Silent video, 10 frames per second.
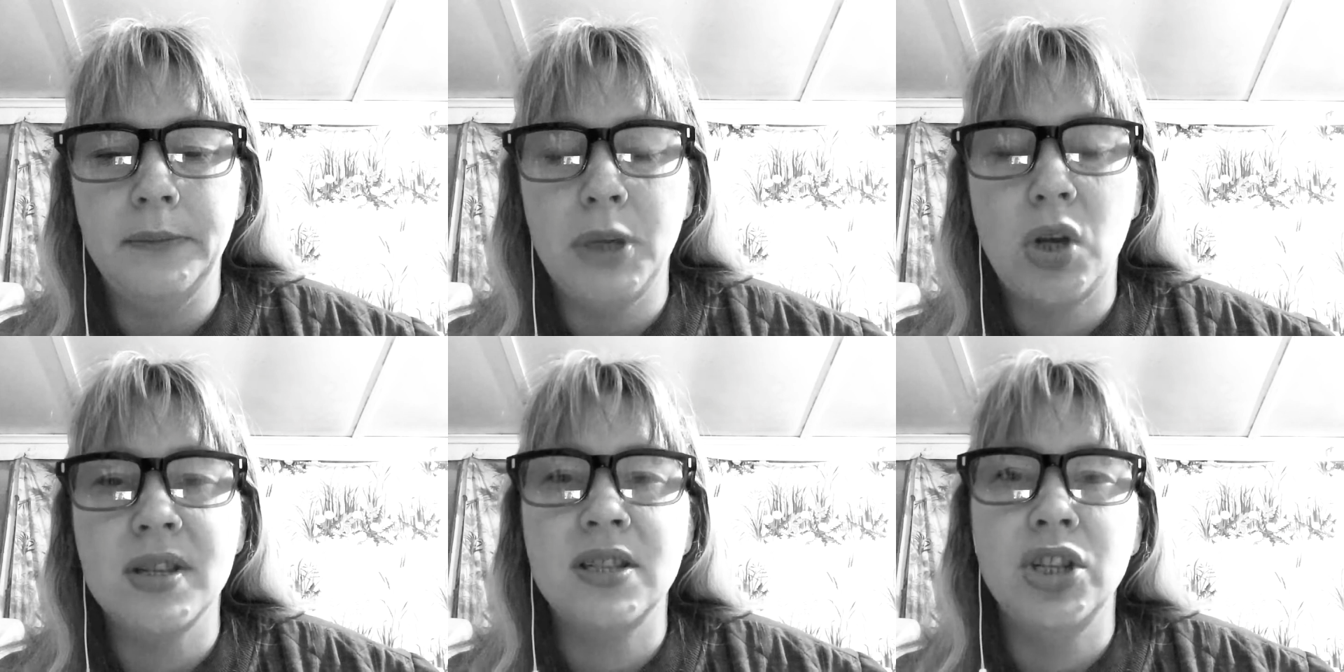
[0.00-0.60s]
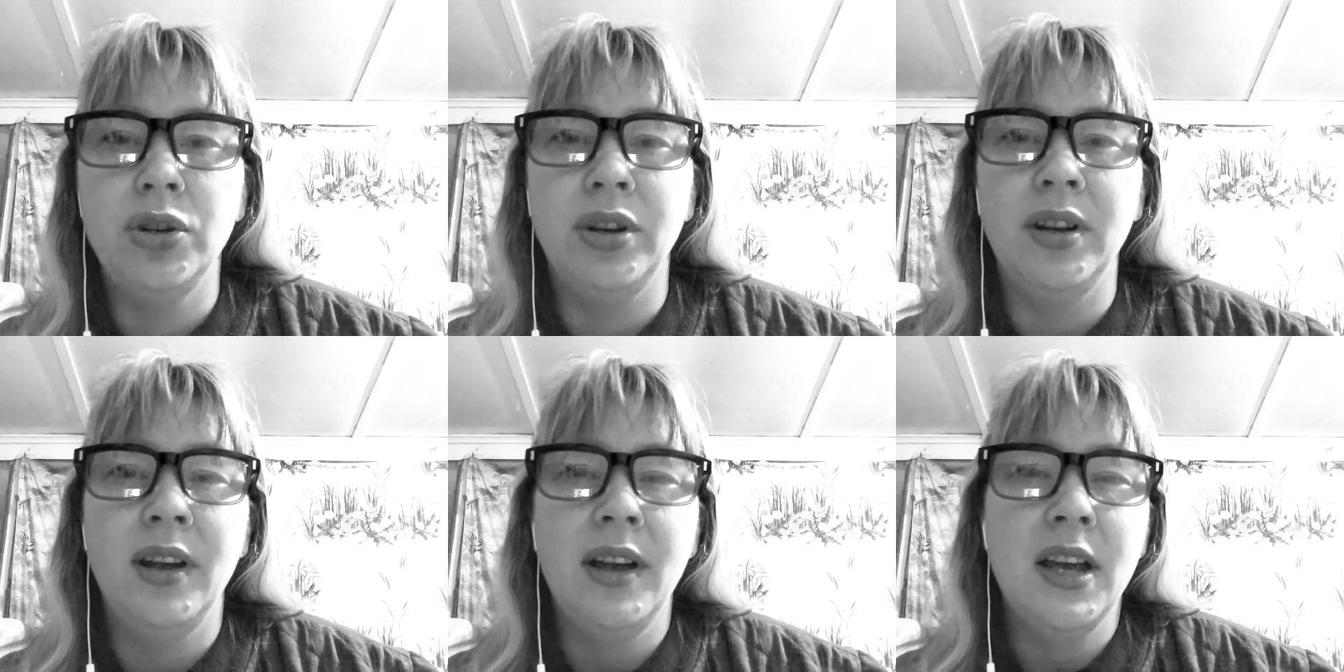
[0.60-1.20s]
because,
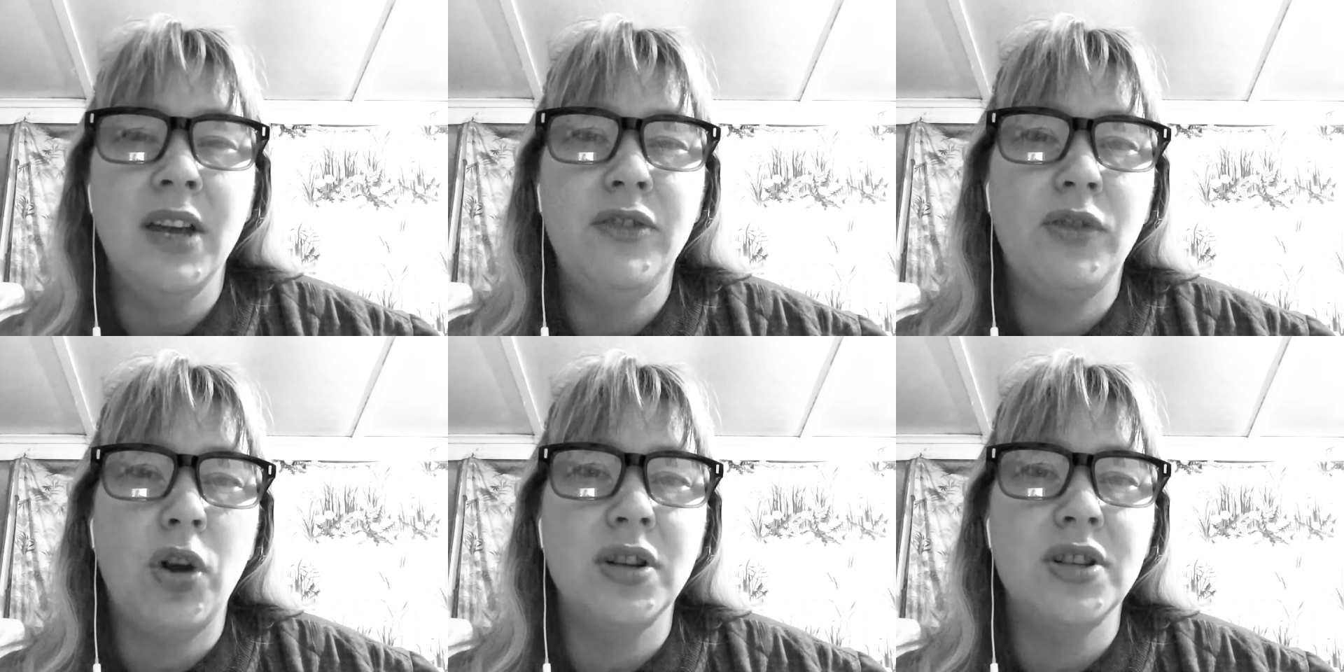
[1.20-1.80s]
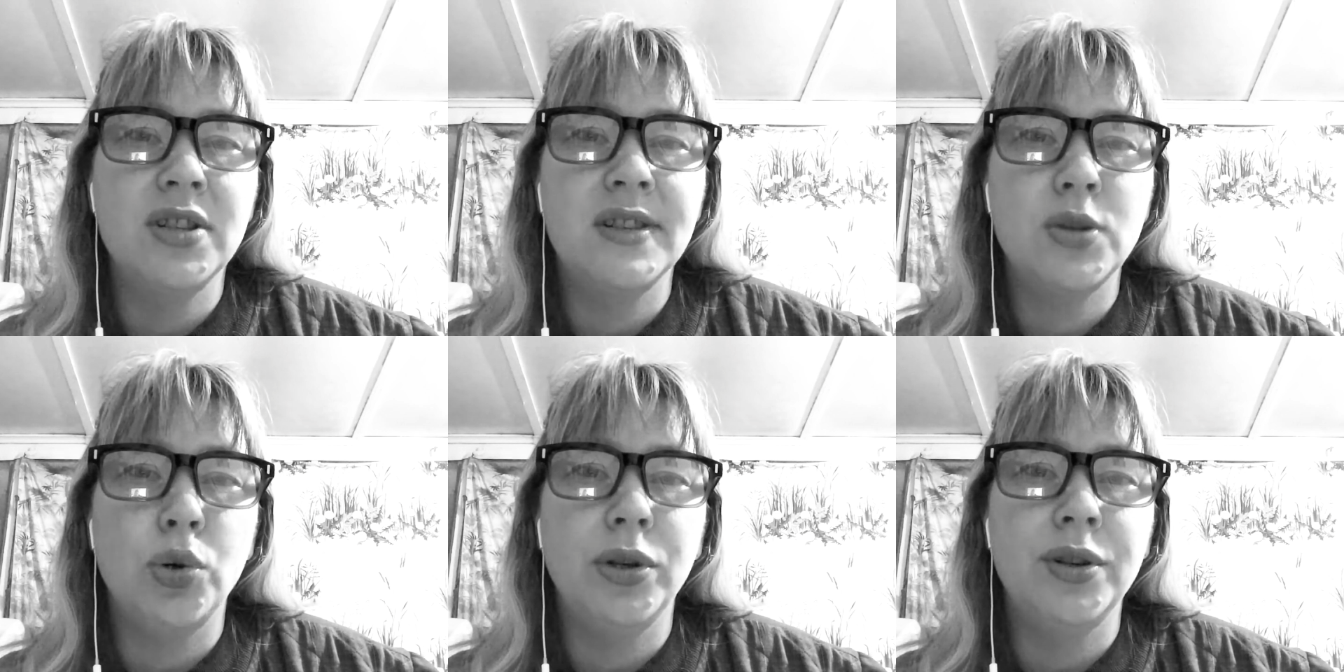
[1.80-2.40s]
if you've got a
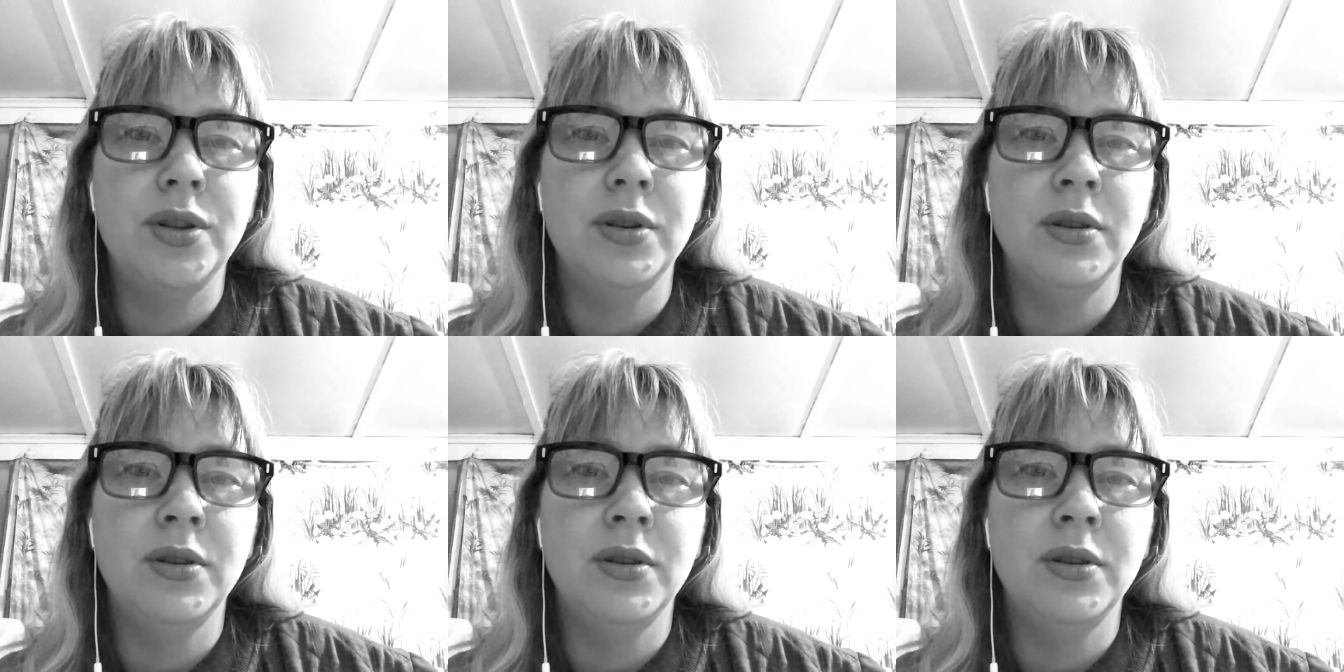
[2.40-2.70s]
distorted